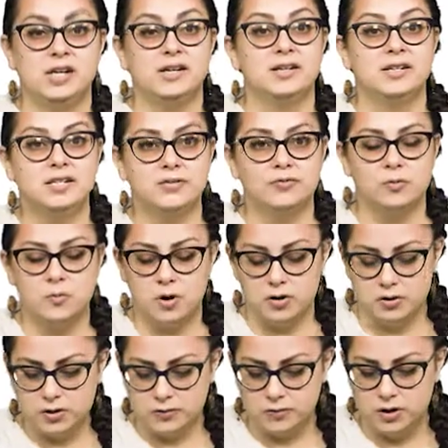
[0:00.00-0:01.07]
in different
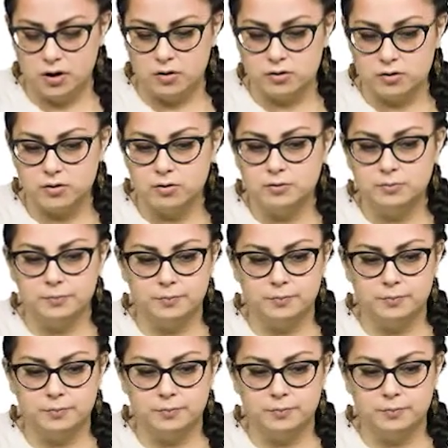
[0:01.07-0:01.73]
parts of the article.